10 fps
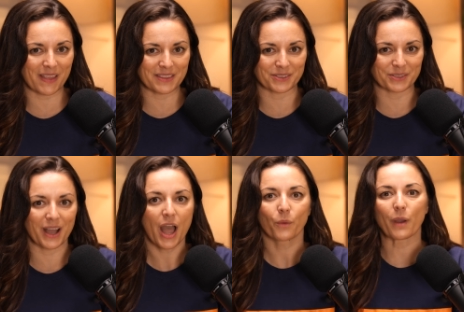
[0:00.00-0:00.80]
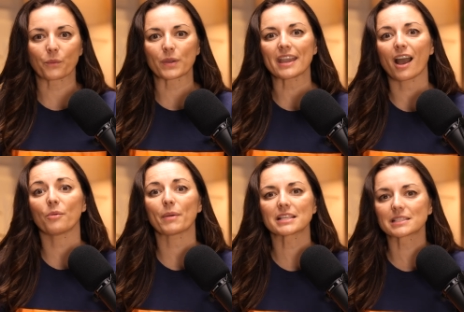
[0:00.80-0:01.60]
Mentor, where we
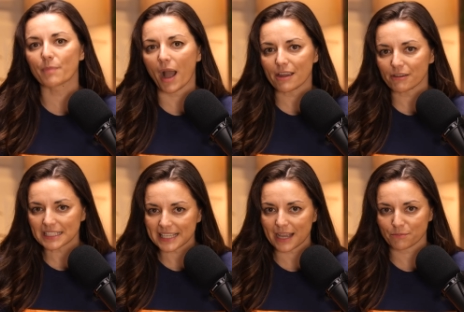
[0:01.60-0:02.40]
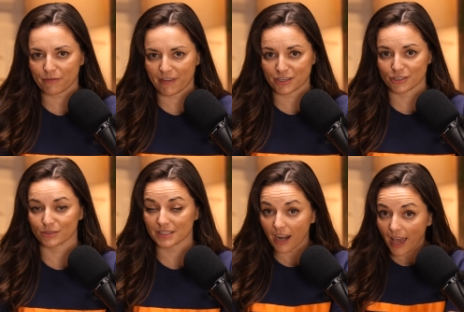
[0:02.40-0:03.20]
help aspiring tech
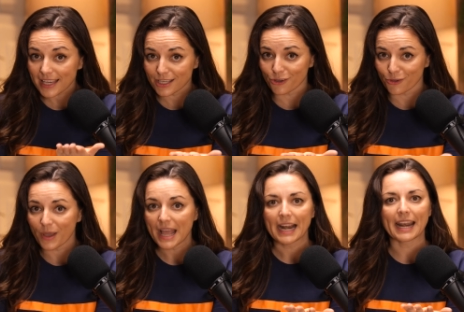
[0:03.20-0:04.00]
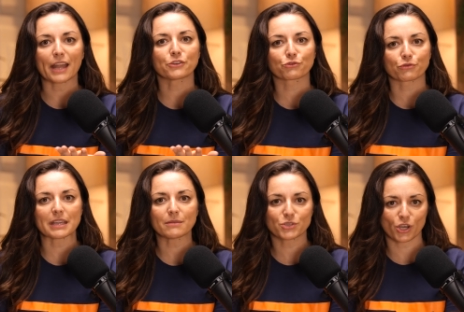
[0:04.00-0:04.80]
professionals like you land
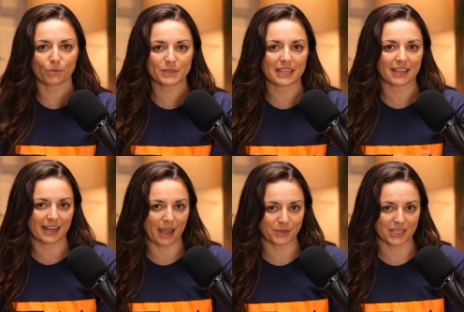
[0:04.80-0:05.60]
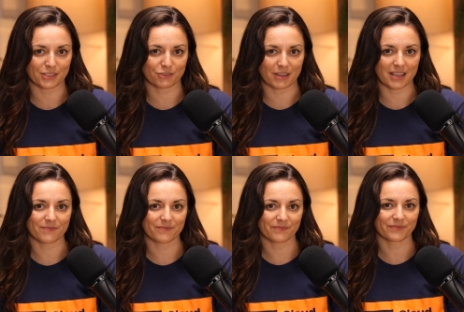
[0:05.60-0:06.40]
dream jobs in the cloud industry.
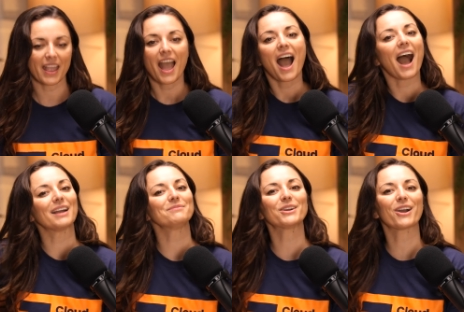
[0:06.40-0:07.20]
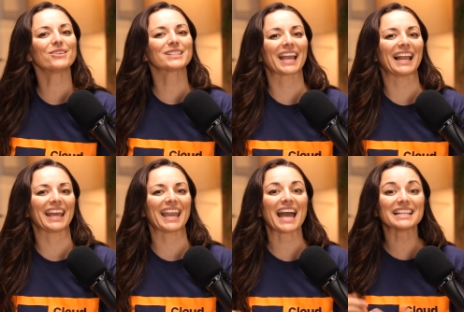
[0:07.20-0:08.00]
I'm your host,
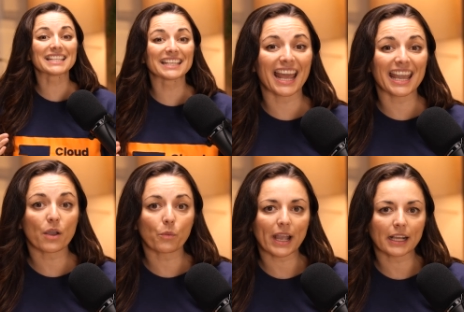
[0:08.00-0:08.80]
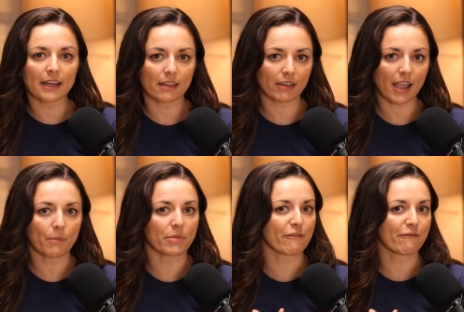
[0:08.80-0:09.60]
Kelly, and today we're clearing up
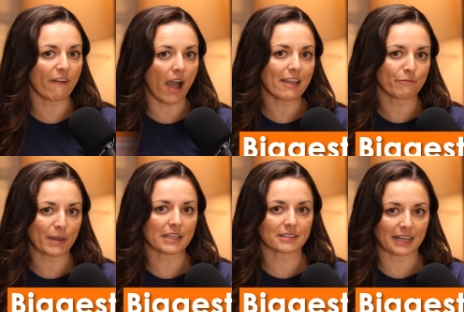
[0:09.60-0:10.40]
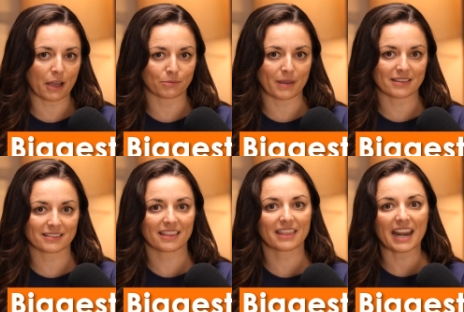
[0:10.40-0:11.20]
the five biggest cloud
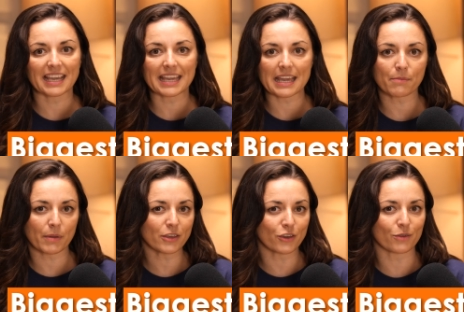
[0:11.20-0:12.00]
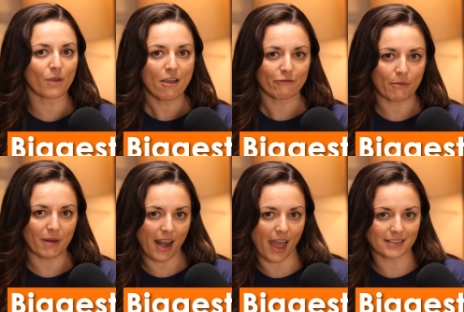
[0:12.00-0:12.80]
myths that are keeping you
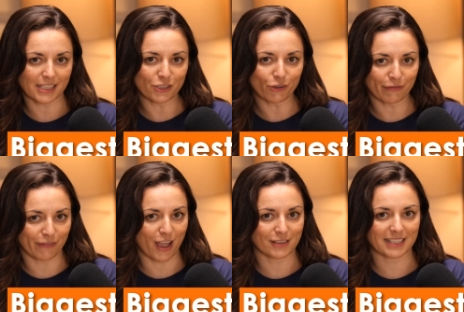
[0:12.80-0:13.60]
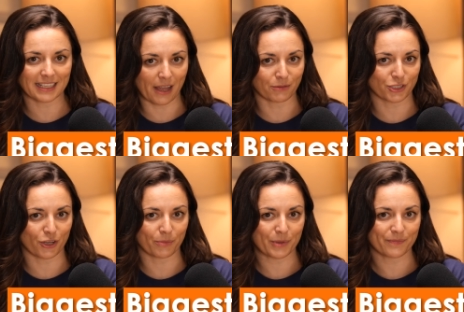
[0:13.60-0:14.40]
from landing your first cloud
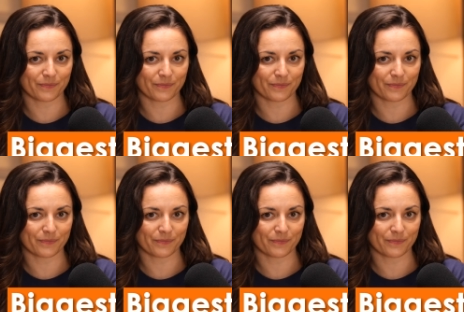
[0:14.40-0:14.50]
job.